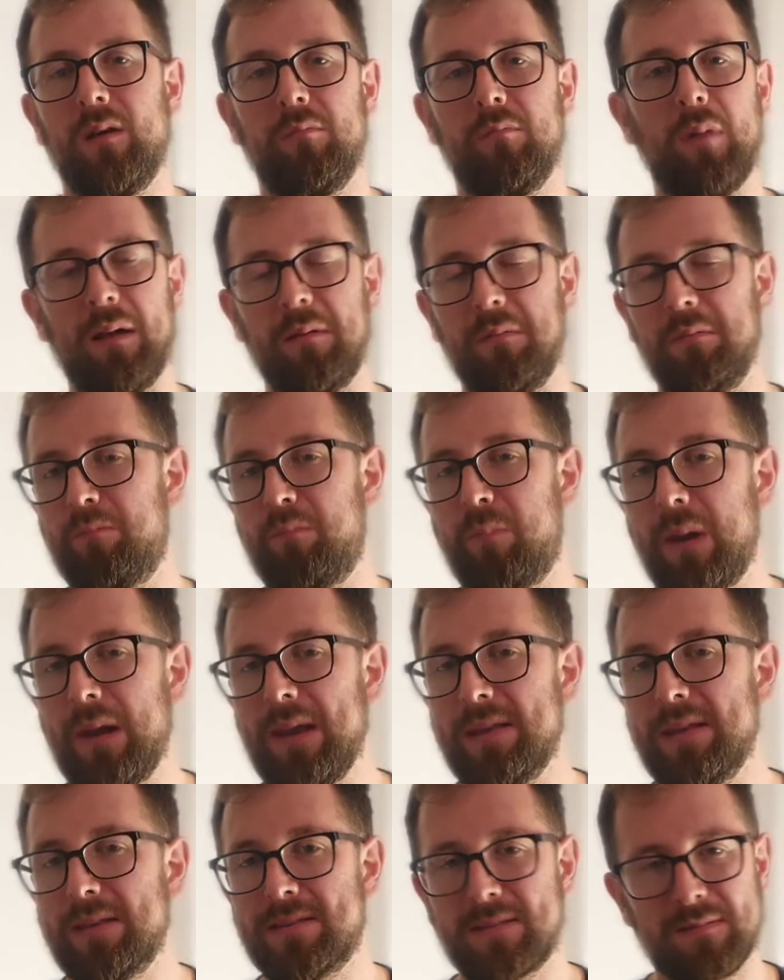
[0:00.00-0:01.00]
Well,
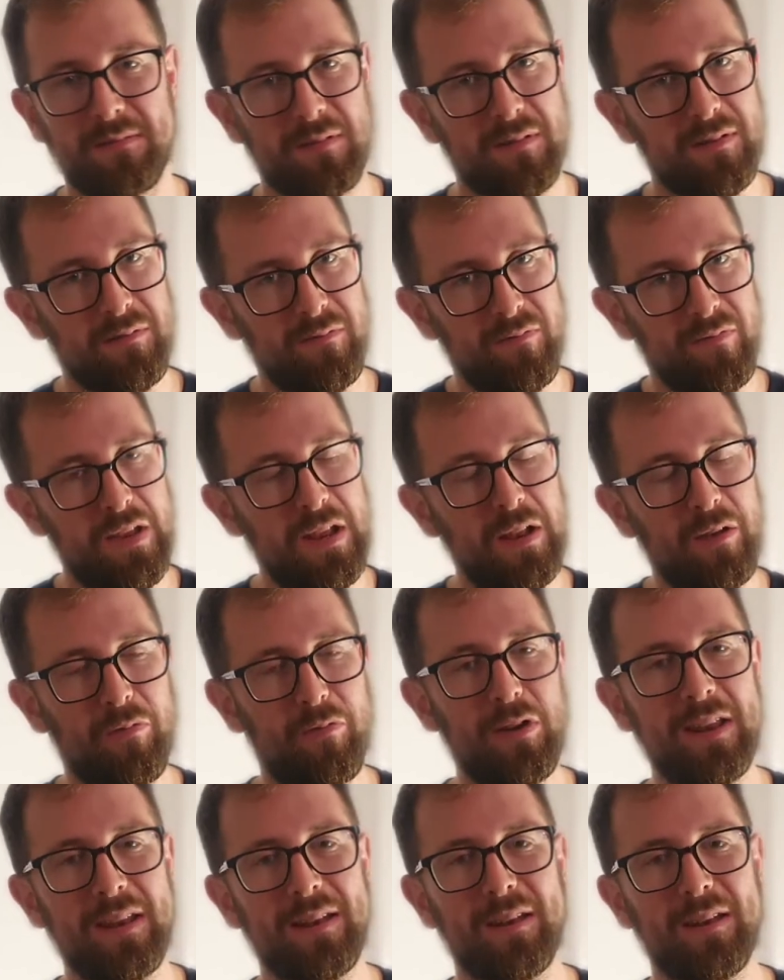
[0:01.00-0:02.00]
please feel
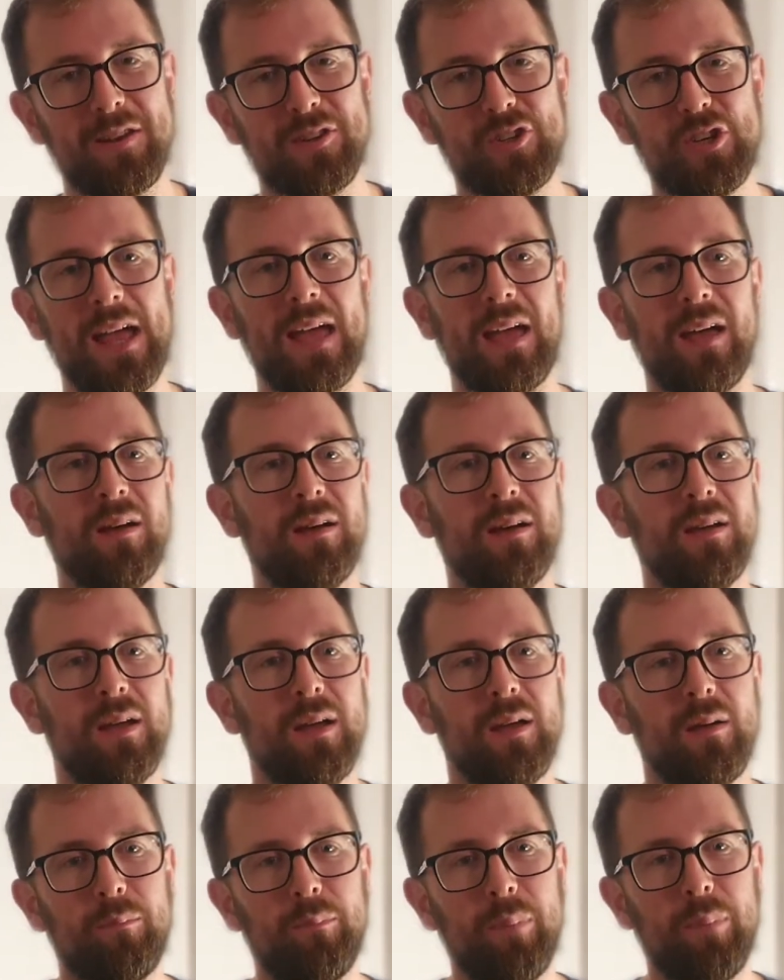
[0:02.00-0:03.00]
free to share,
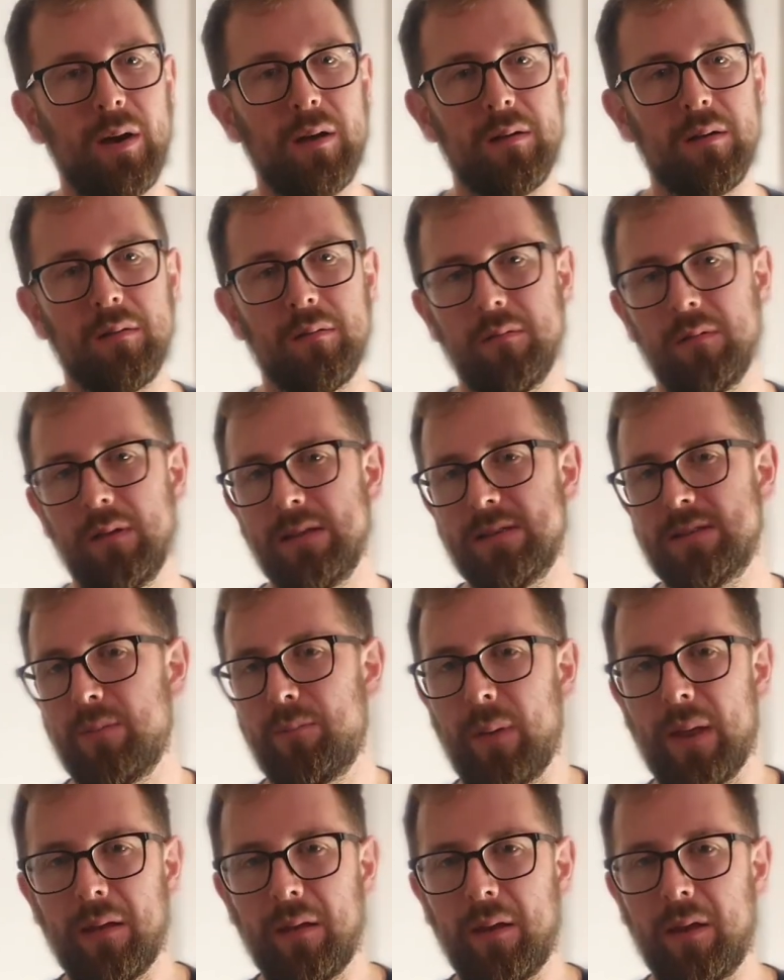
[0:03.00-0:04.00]
but it's a
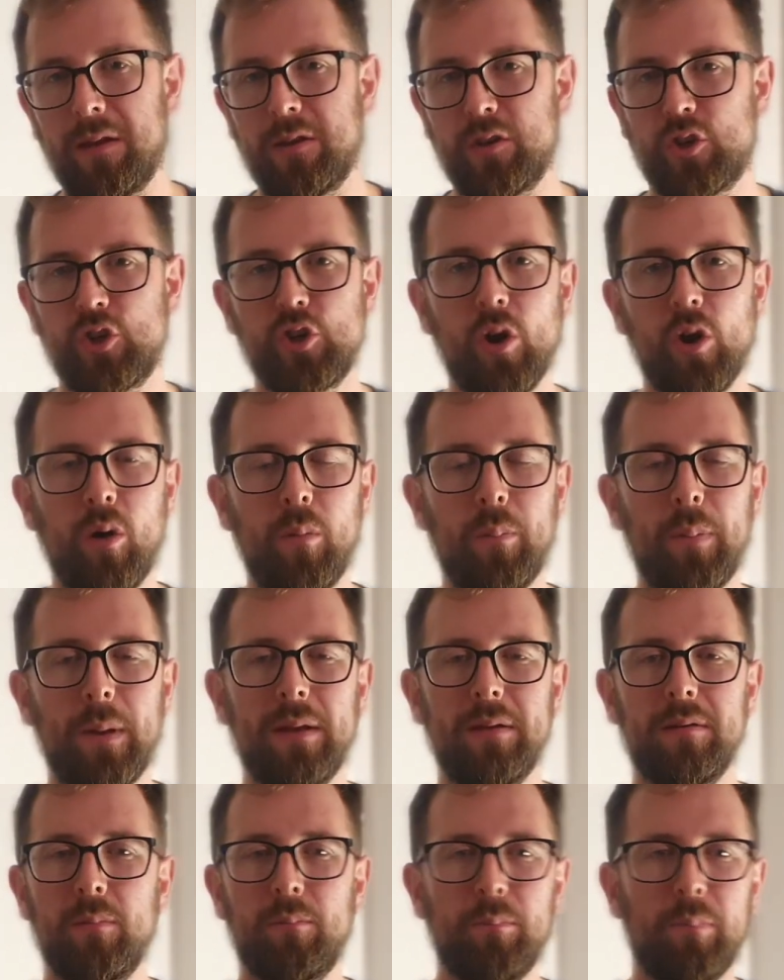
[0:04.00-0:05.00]
bit like
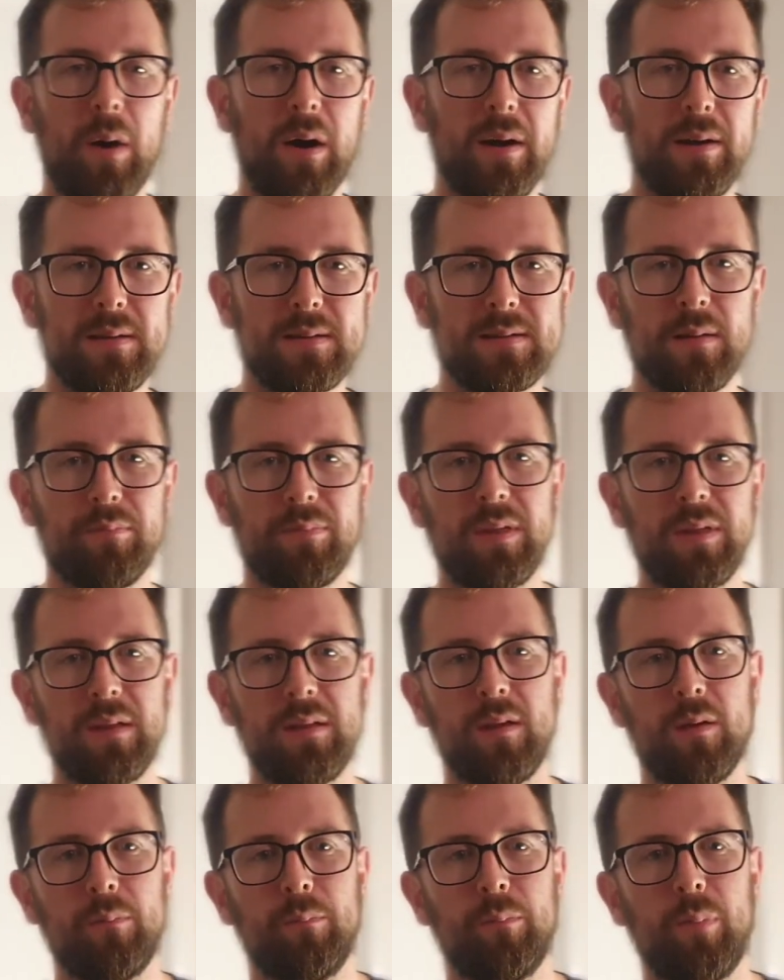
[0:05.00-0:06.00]
shopping. You buy
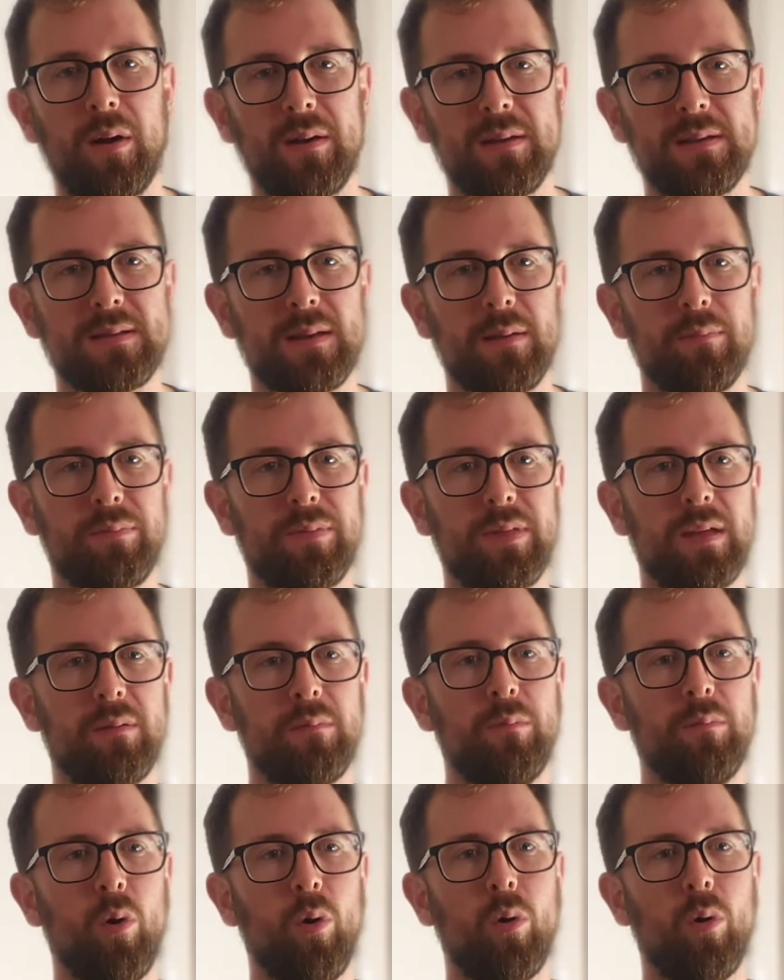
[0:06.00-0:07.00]

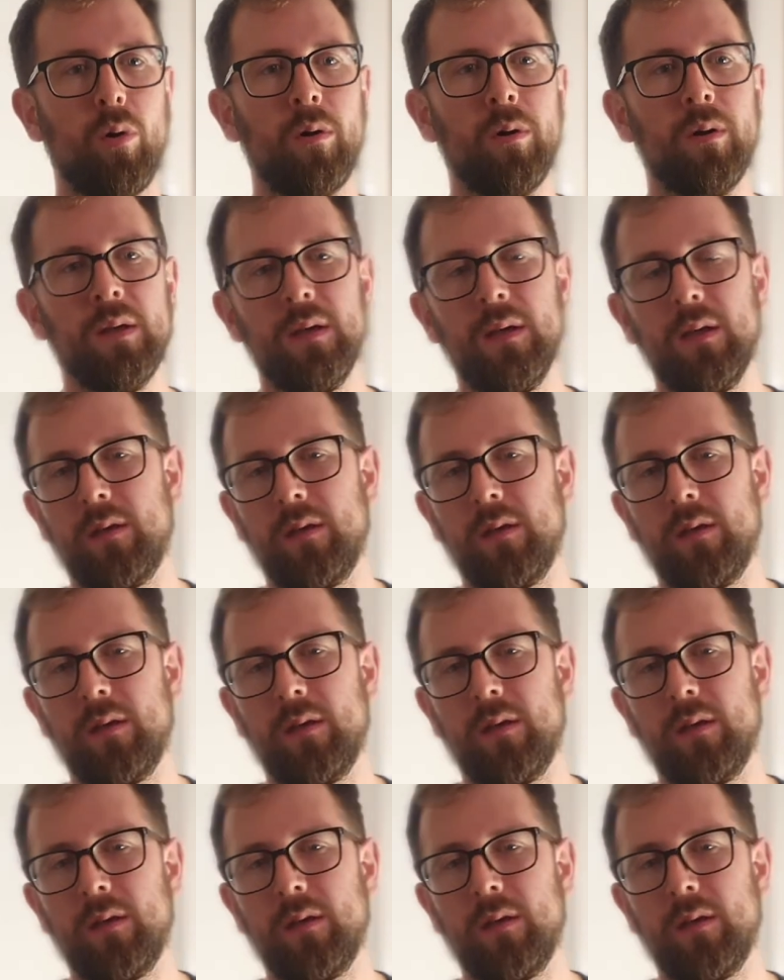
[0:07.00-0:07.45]
something more.